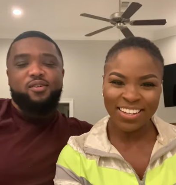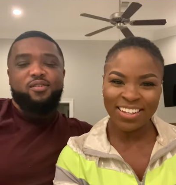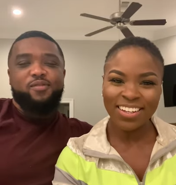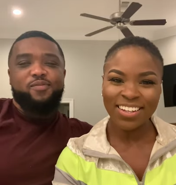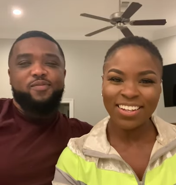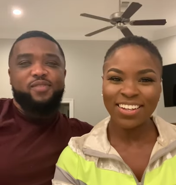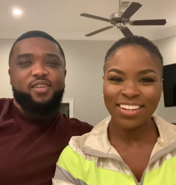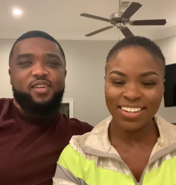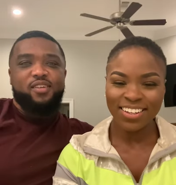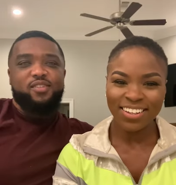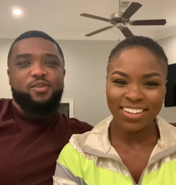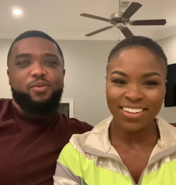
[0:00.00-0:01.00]
Speaker 1: um, yeah.
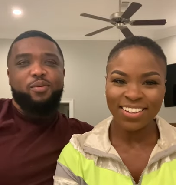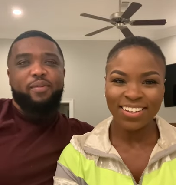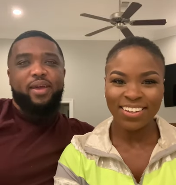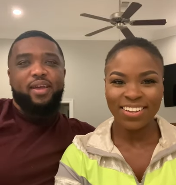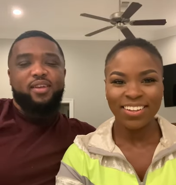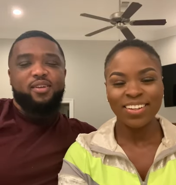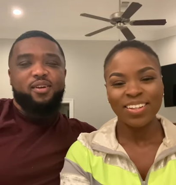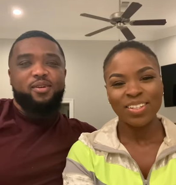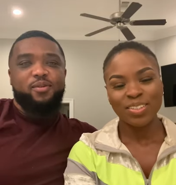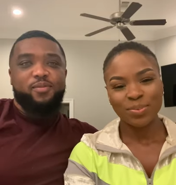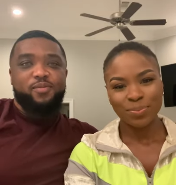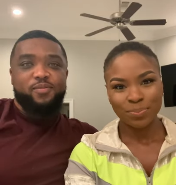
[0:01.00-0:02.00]
So we're back,
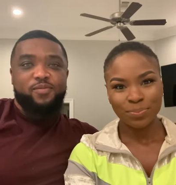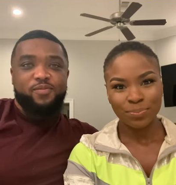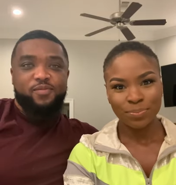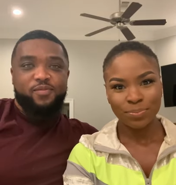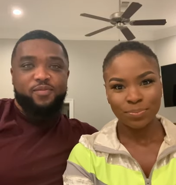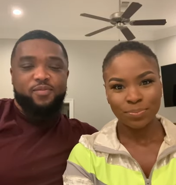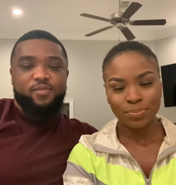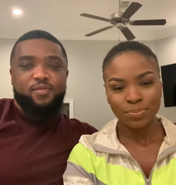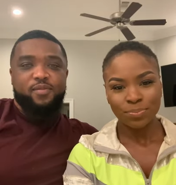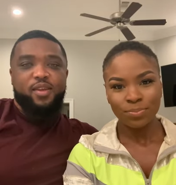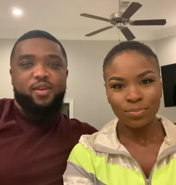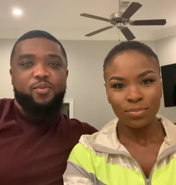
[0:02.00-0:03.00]
um,
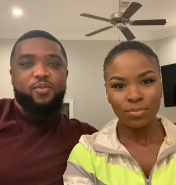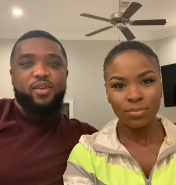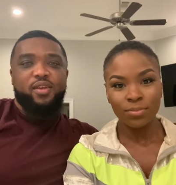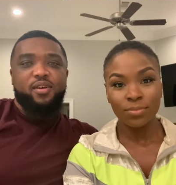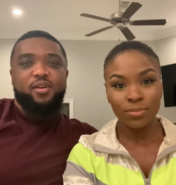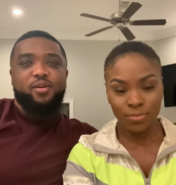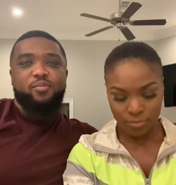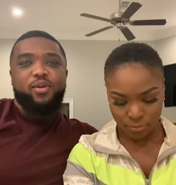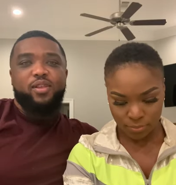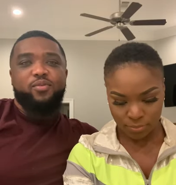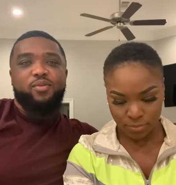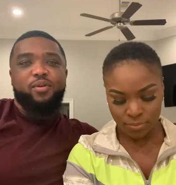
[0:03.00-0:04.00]
and we uh, pray
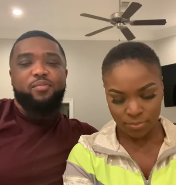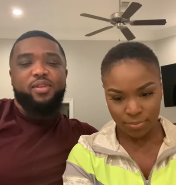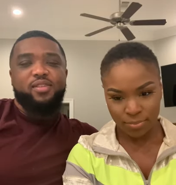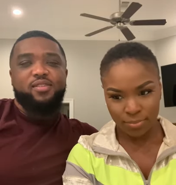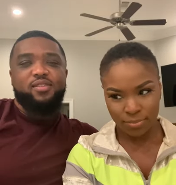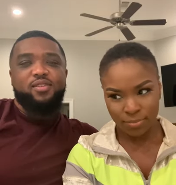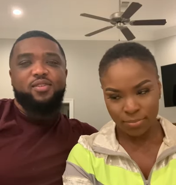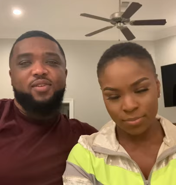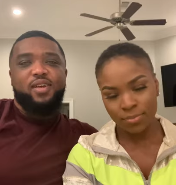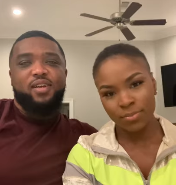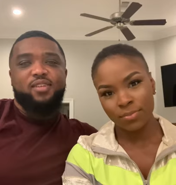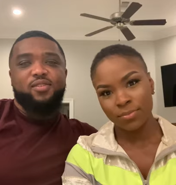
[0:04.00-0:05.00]
that we're a blessing to you
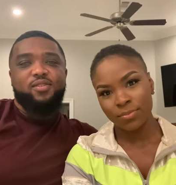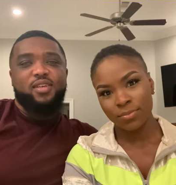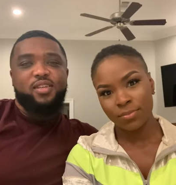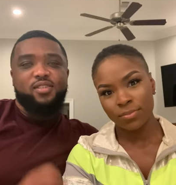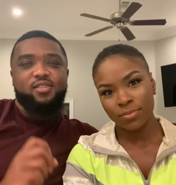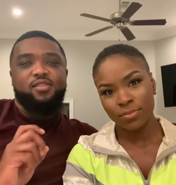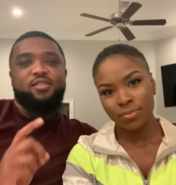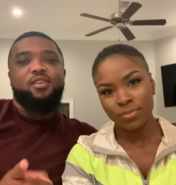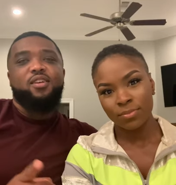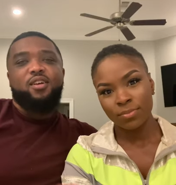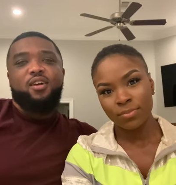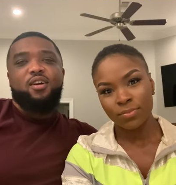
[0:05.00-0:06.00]
guys. So catch us.
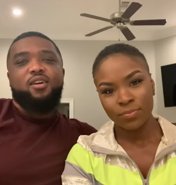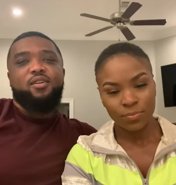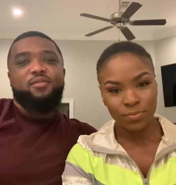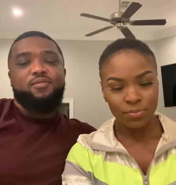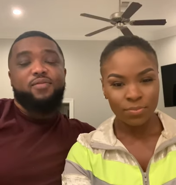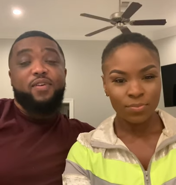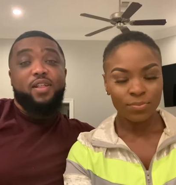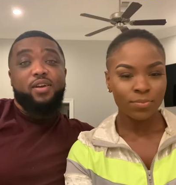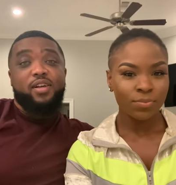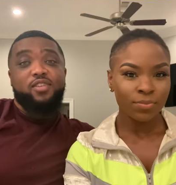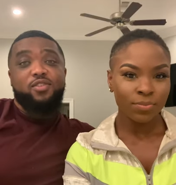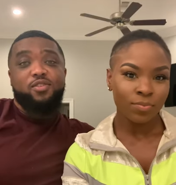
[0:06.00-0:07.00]
Uh, follow our
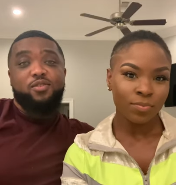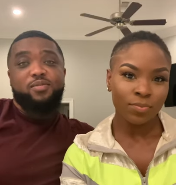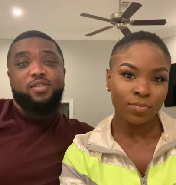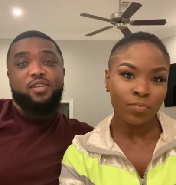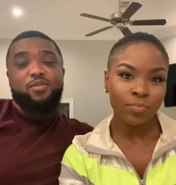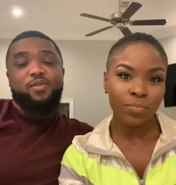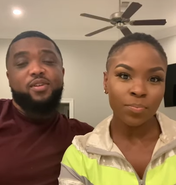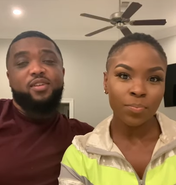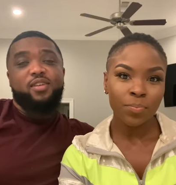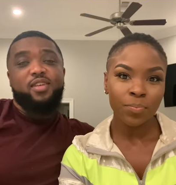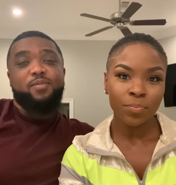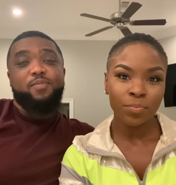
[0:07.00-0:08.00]
YouTube channel. We're gonna
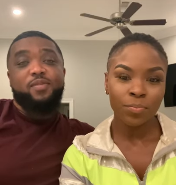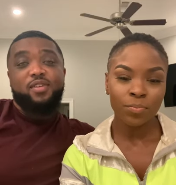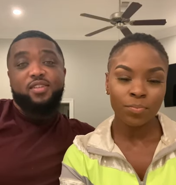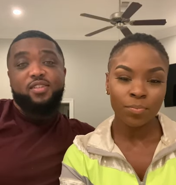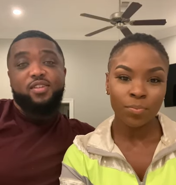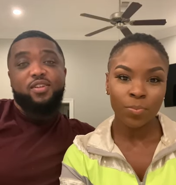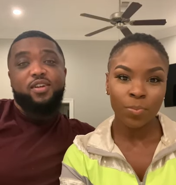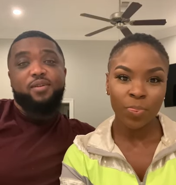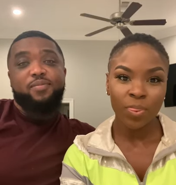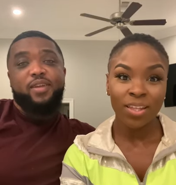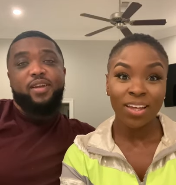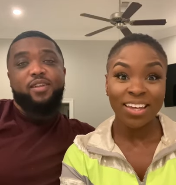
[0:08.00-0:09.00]
keep continue to
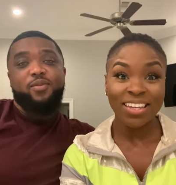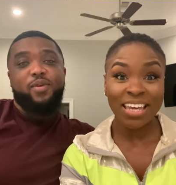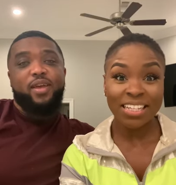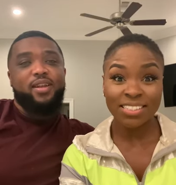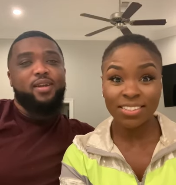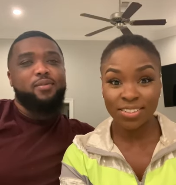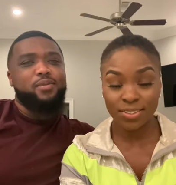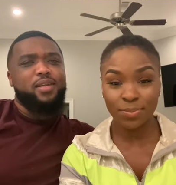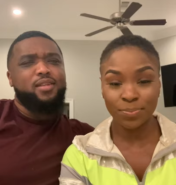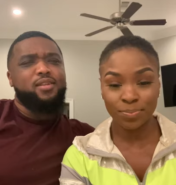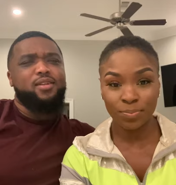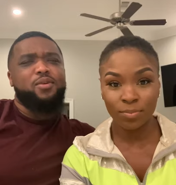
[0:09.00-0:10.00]
update it. Yes. We haven't updated
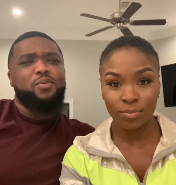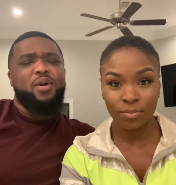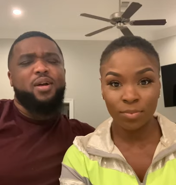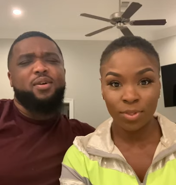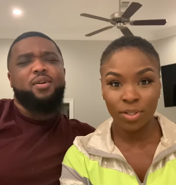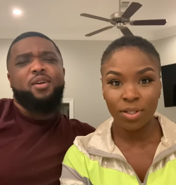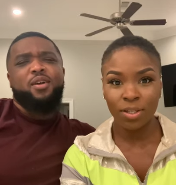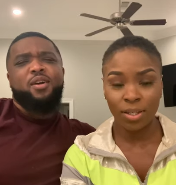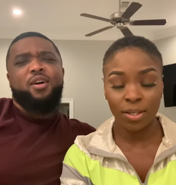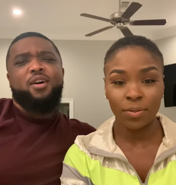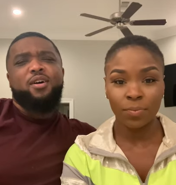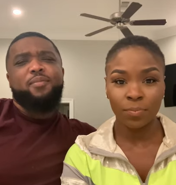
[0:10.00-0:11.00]
it in a while. Yeah.
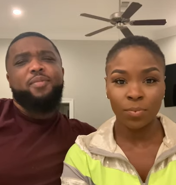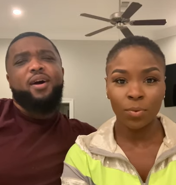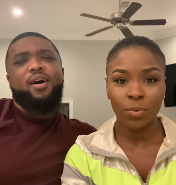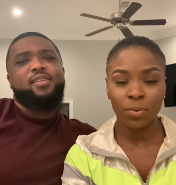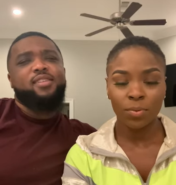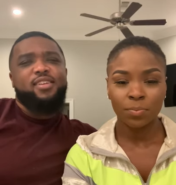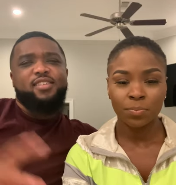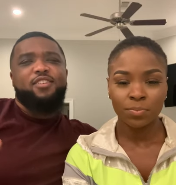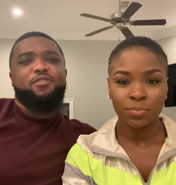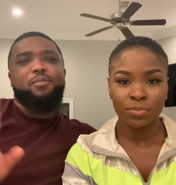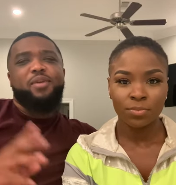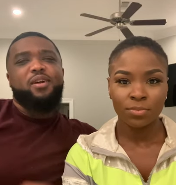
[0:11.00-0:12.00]
Um, but all of that stuff will
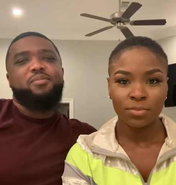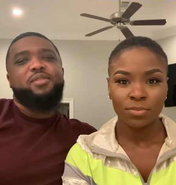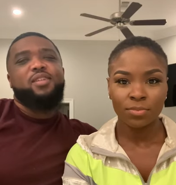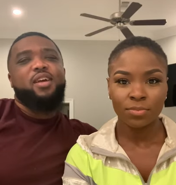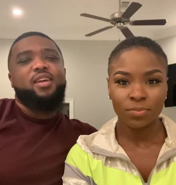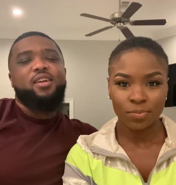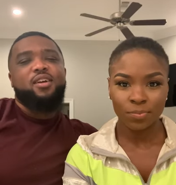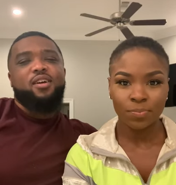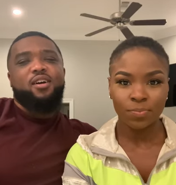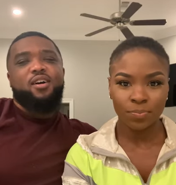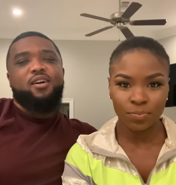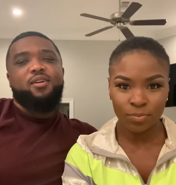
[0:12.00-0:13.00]
be up to date
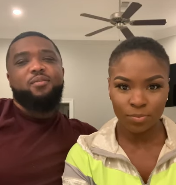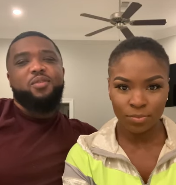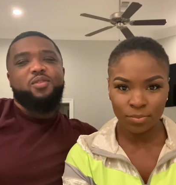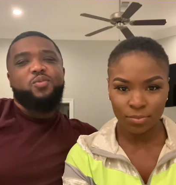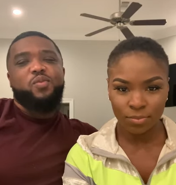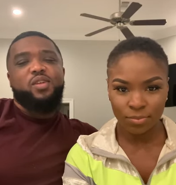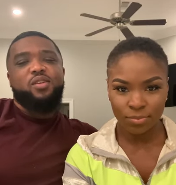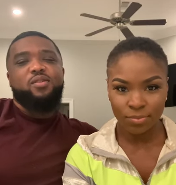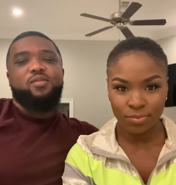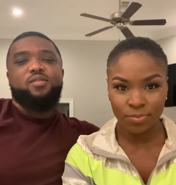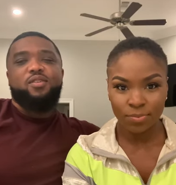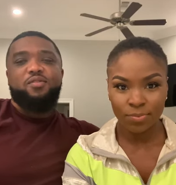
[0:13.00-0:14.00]
mm-hmm. um, this week.
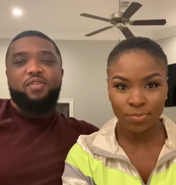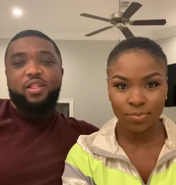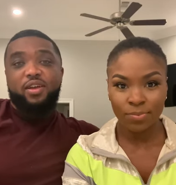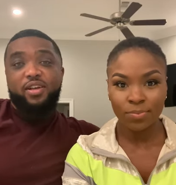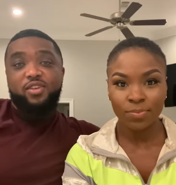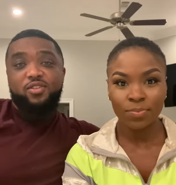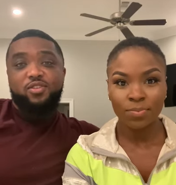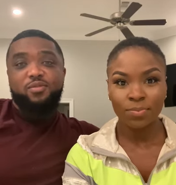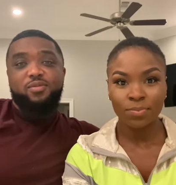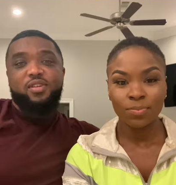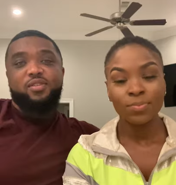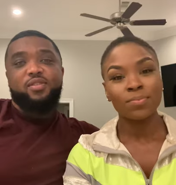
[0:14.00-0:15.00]
So follow our YouTube
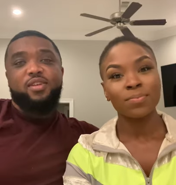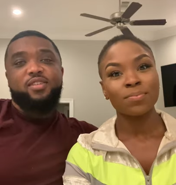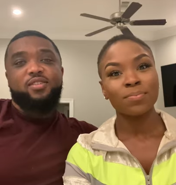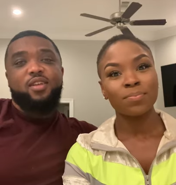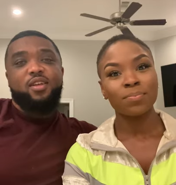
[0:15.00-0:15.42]
channel. That's